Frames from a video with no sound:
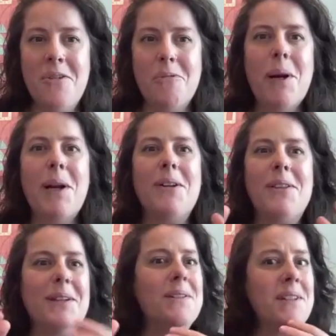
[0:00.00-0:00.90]
where
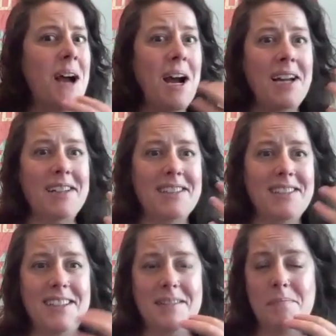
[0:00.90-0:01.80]
there's not
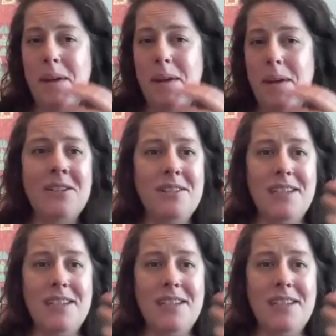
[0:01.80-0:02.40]
been